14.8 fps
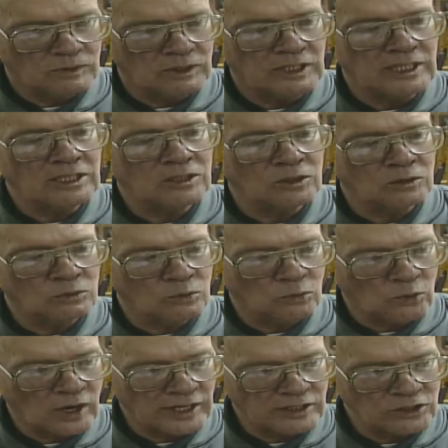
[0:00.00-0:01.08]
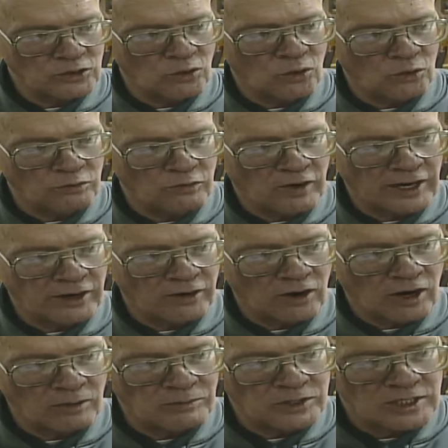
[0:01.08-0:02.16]
legal right to own
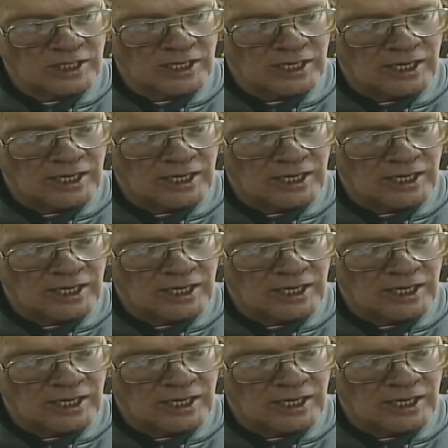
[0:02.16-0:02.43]
firearms